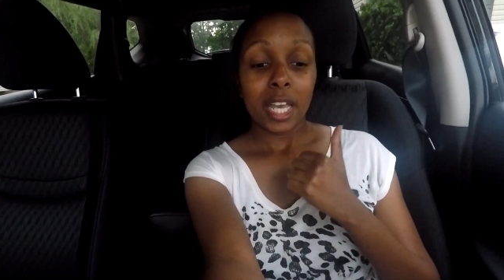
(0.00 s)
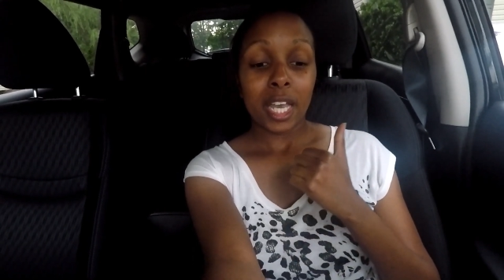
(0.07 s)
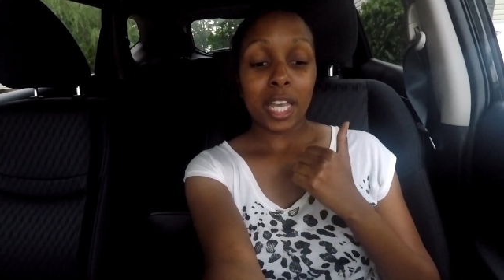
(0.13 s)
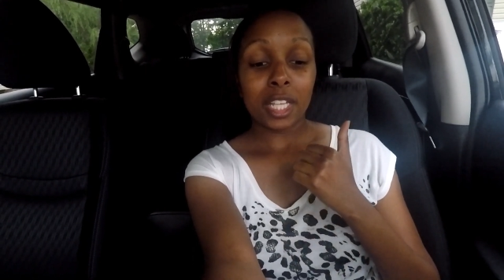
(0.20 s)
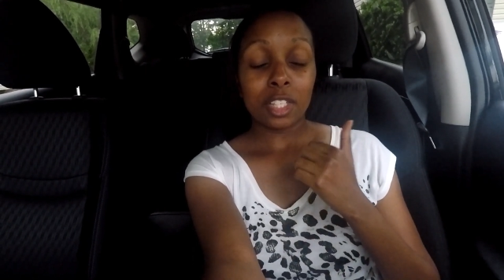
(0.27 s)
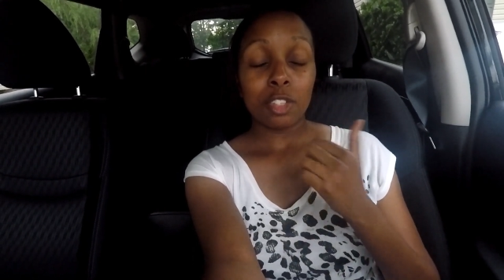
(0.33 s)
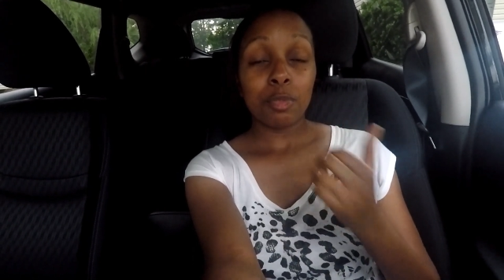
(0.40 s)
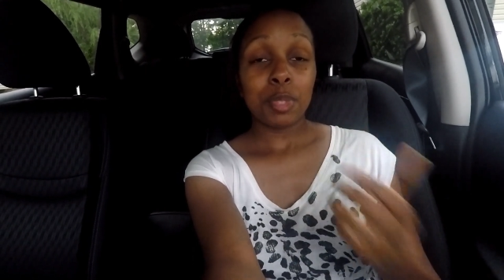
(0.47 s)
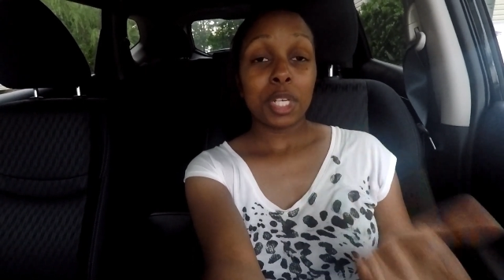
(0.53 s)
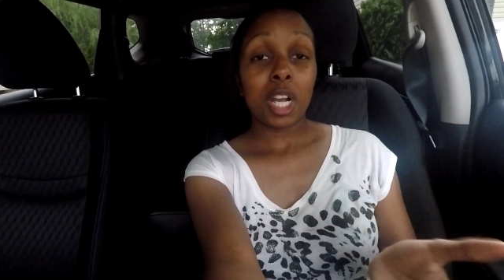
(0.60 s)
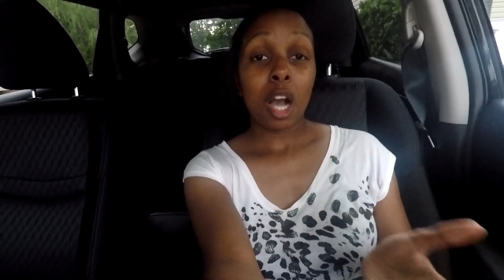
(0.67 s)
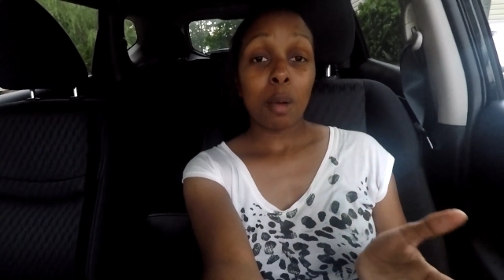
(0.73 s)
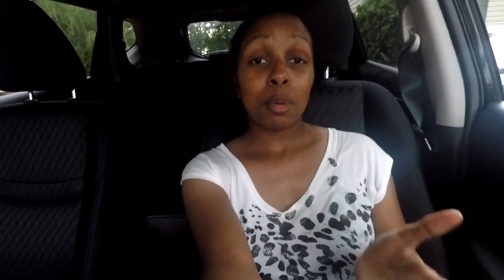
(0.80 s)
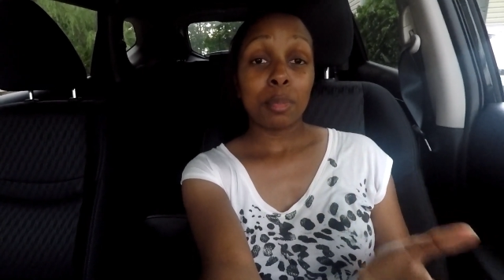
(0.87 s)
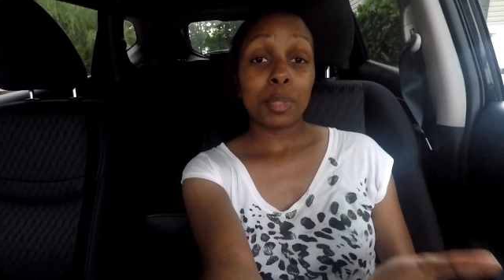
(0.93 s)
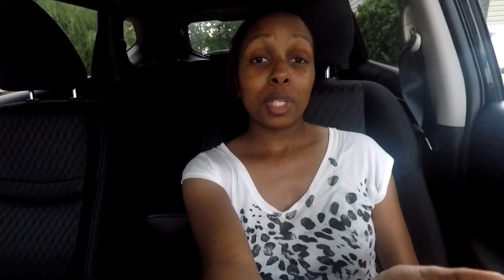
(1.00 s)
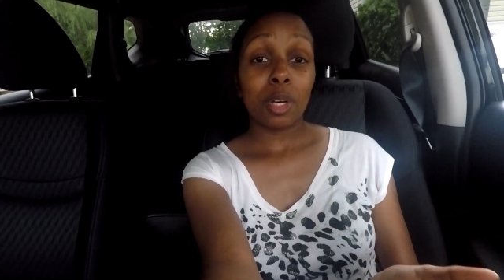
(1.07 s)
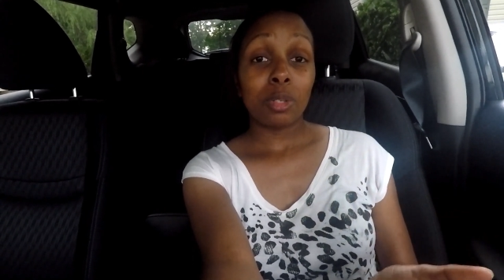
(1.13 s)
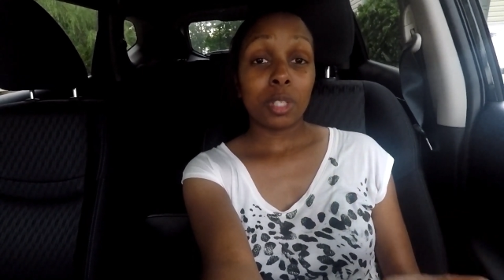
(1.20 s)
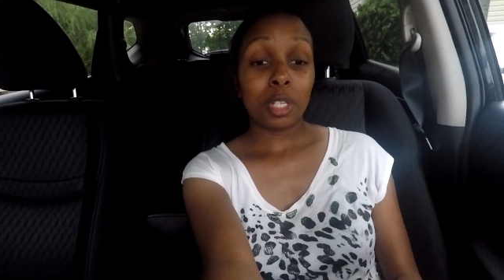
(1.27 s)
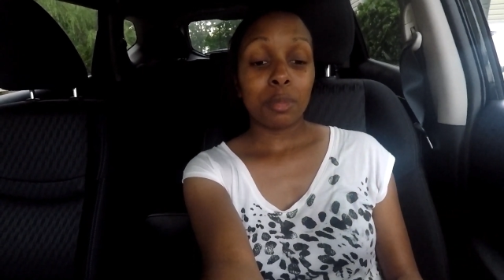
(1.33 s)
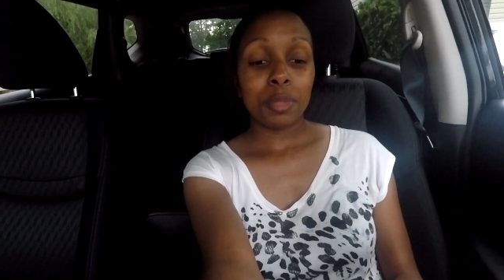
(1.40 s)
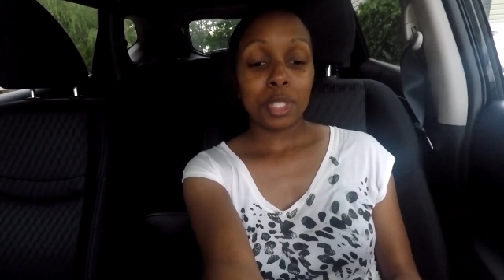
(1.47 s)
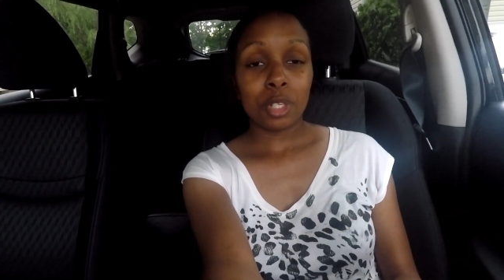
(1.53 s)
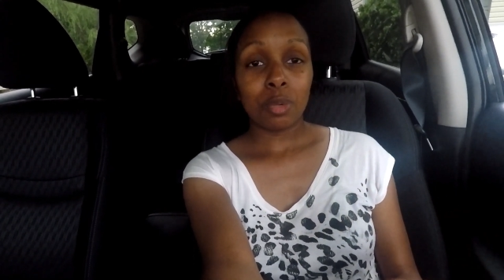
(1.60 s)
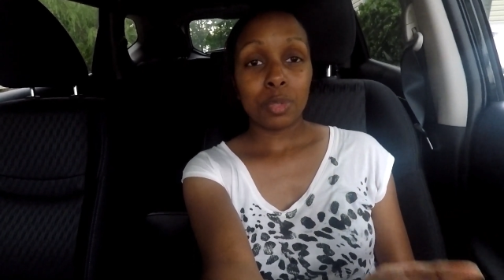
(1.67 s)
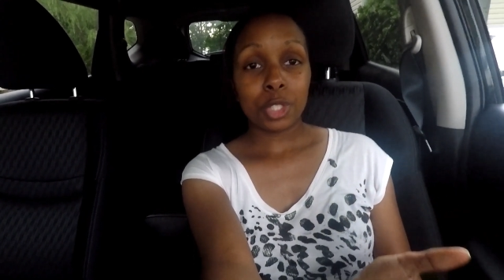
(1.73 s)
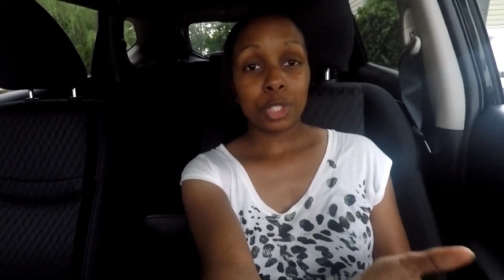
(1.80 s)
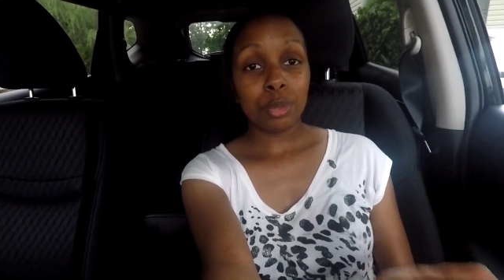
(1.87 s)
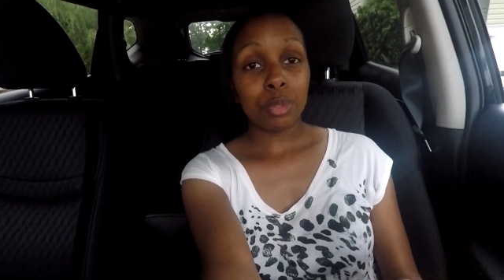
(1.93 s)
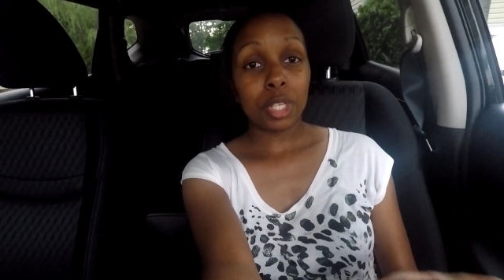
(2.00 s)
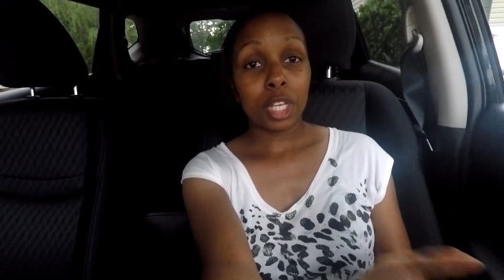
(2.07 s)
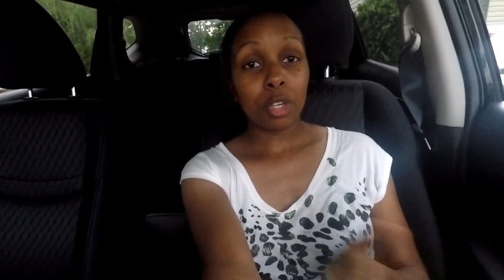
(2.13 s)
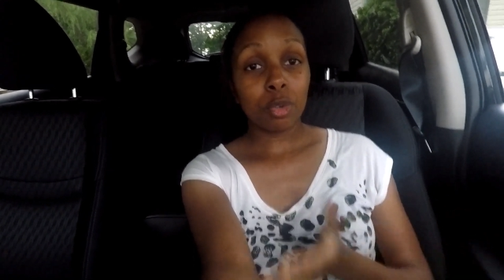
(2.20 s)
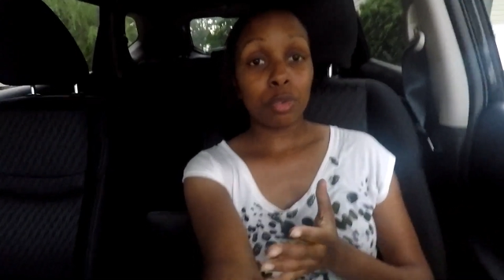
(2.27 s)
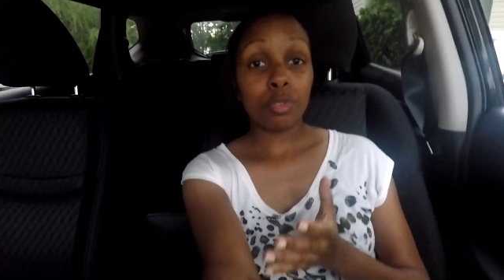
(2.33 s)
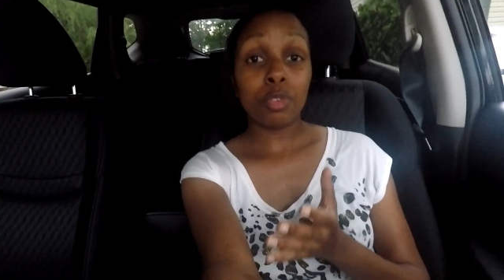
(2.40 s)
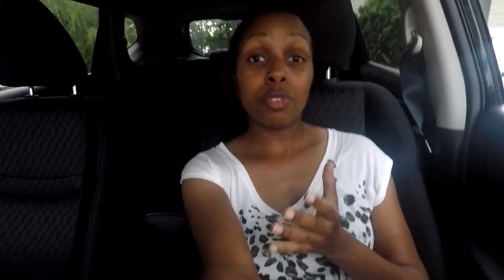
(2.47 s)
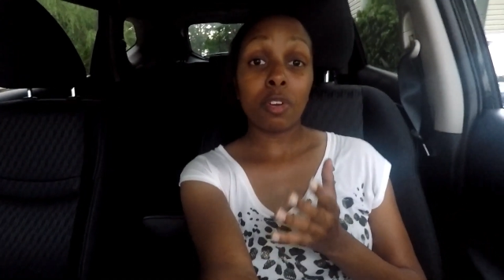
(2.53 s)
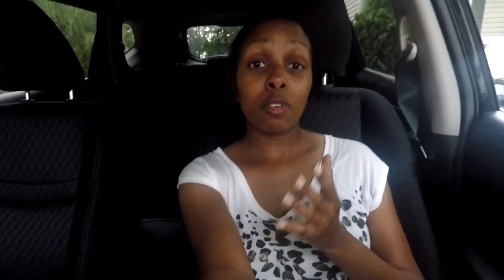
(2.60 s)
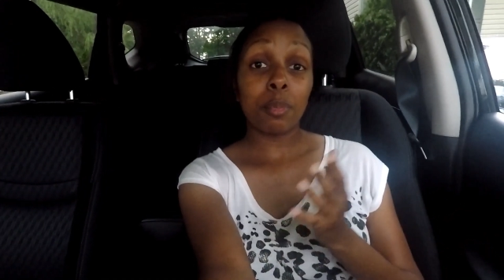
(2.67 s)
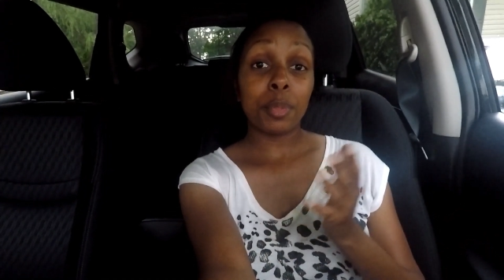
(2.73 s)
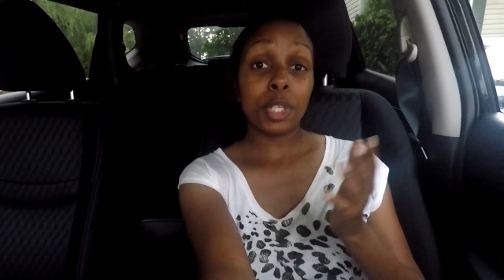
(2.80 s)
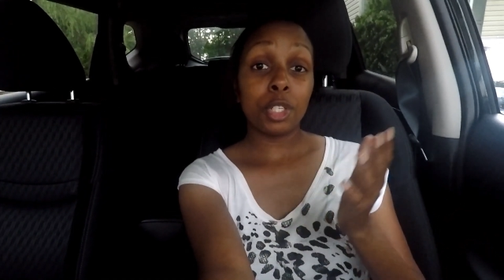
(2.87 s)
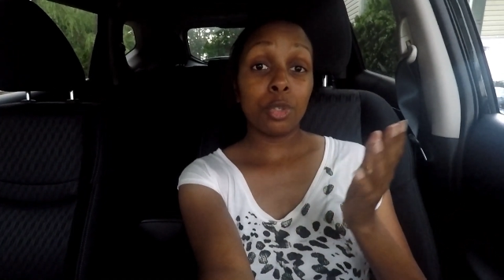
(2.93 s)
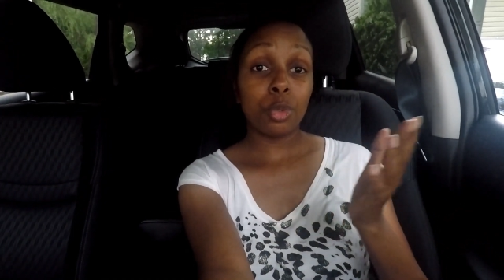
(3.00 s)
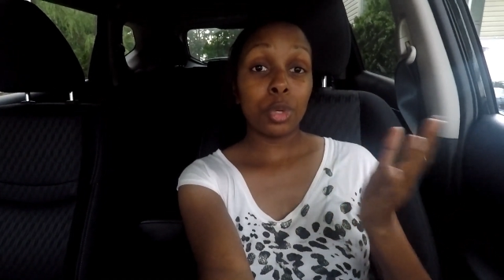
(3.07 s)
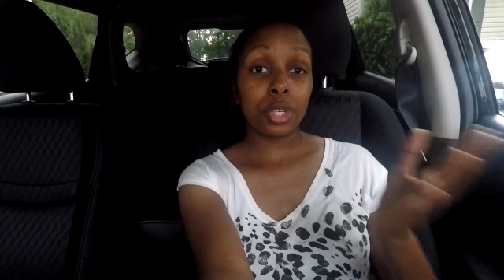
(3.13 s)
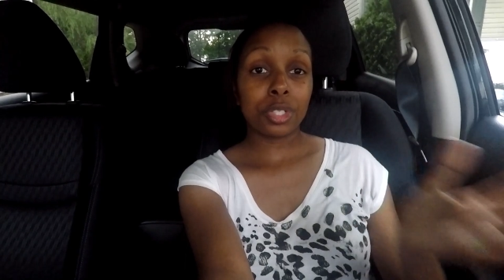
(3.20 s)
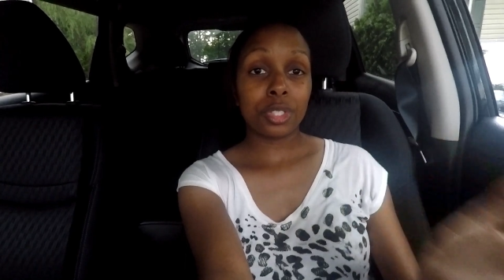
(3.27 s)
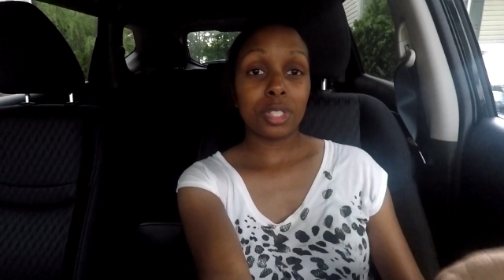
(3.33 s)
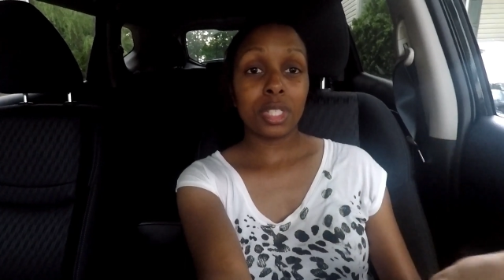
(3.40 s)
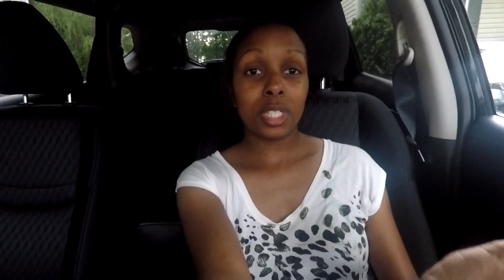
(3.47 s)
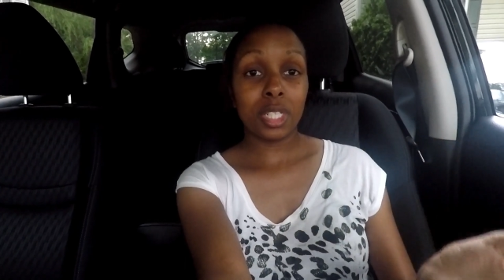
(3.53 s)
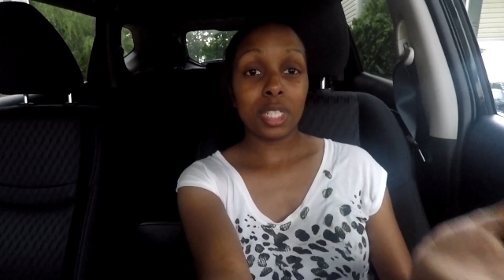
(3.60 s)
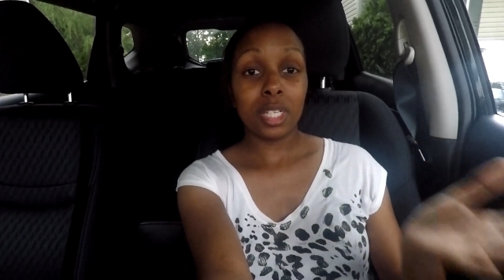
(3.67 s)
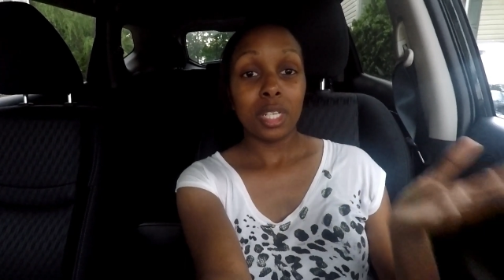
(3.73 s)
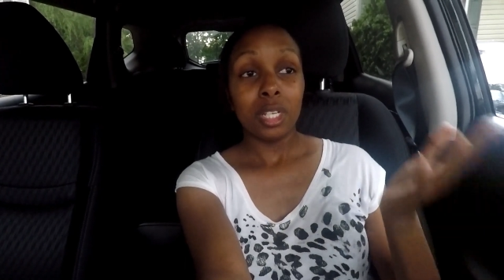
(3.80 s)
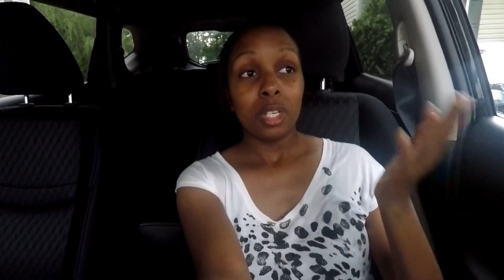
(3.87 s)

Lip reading: and leave me a comment below letting me know what you think, or if you've ever been to New York City,